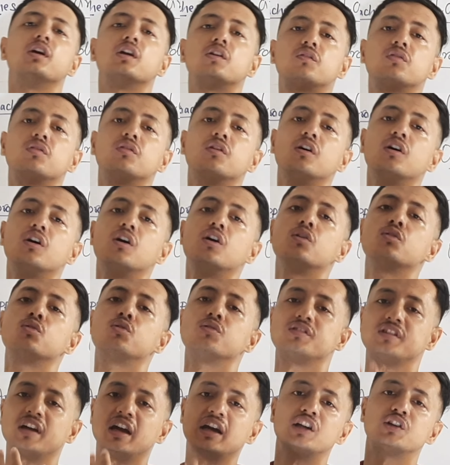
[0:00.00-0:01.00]
it
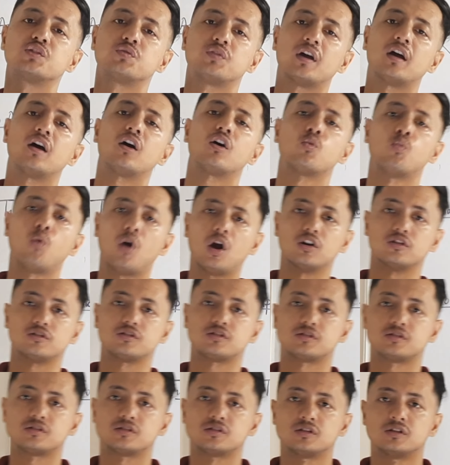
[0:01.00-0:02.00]
to satisfy our
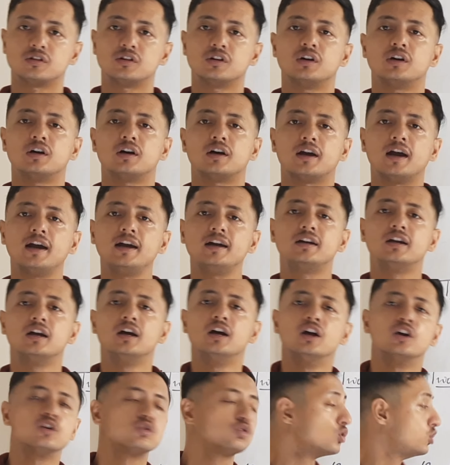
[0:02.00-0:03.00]
wants,
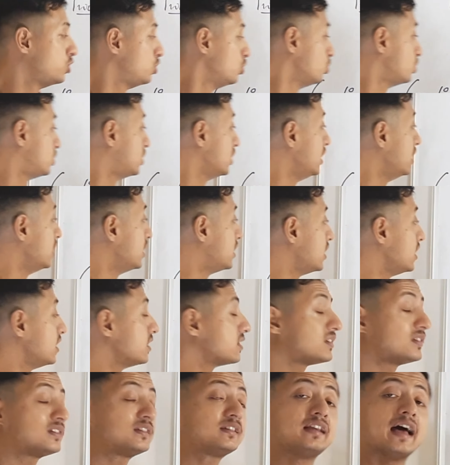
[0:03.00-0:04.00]
right? So utility
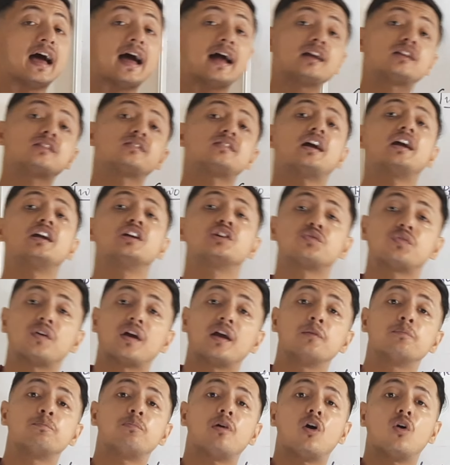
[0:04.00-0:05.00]
is that
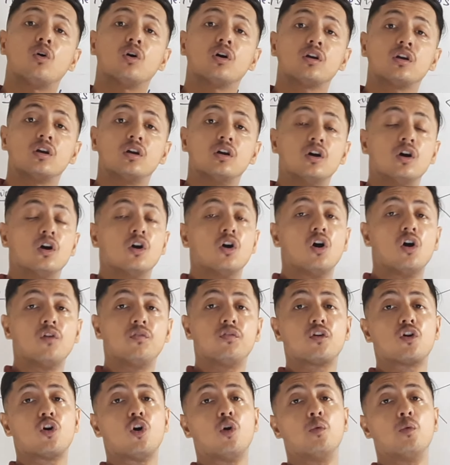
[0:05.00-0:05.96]
satisfying power of a